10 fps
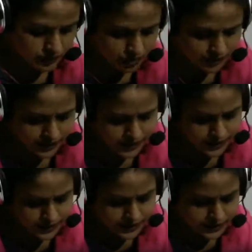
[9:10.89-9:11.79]
Okay,
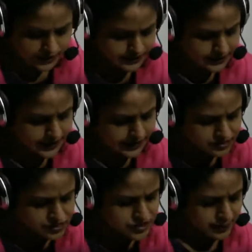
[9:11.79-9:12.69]
in the
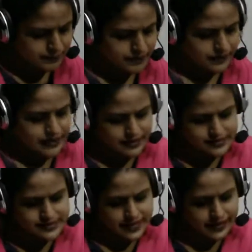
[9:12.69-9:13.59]
next chapter that
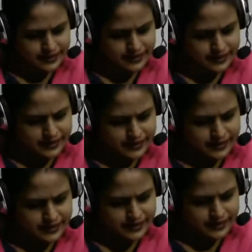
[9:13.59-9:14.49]
is there in our
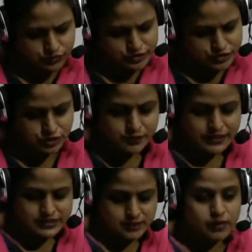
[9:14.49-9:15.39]
textbook, which is on
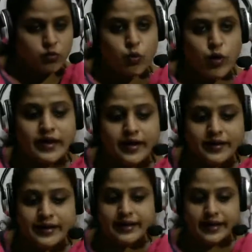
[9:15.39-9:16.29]
page number
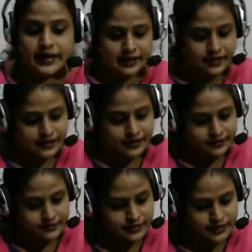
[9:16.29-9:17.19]
193,
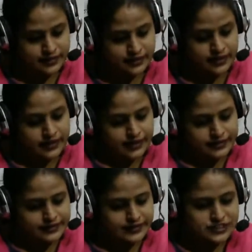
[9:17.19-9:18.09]

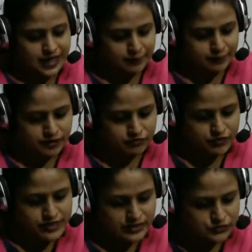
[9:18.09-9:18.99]
in this chapter
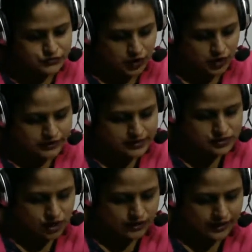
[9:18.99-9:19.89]
Phileas Fogg does
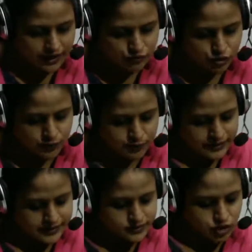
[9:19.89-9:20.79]
not have to
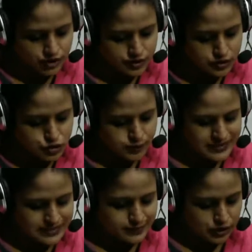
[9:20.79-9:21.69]
repeat his order to
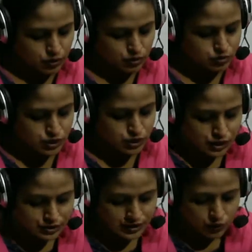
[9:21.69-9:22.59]
Passepartout.
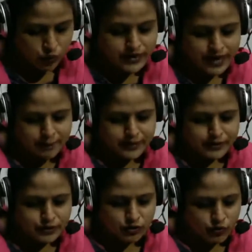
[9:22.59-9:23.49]
Now what
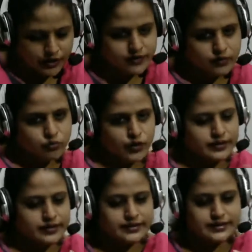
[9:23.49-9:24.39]
happened?
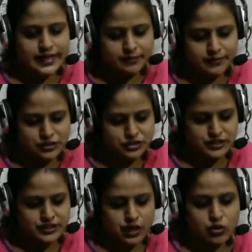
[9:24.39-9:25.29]
What is there
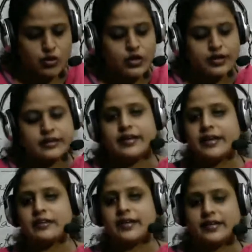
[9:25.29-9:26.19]
mentioned? Now
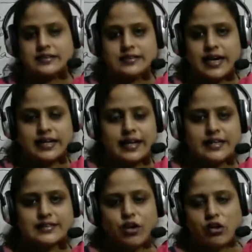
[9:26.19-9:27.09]
he thinks that he
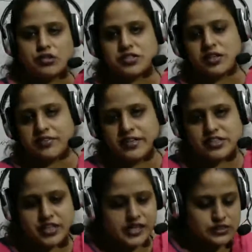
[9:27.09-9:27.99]
has lost the
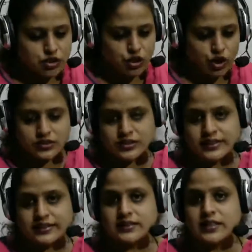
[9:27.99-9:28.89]
wager, he has lost
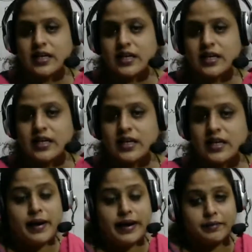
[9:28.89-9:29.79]
his
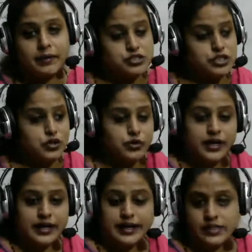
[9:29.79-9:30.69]
bet because he
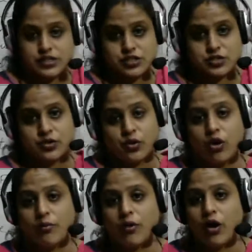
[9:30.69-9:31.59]
couldn't reach
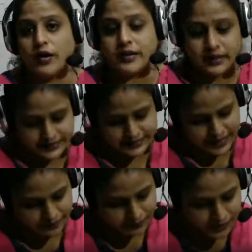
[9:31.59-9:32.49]
home on time.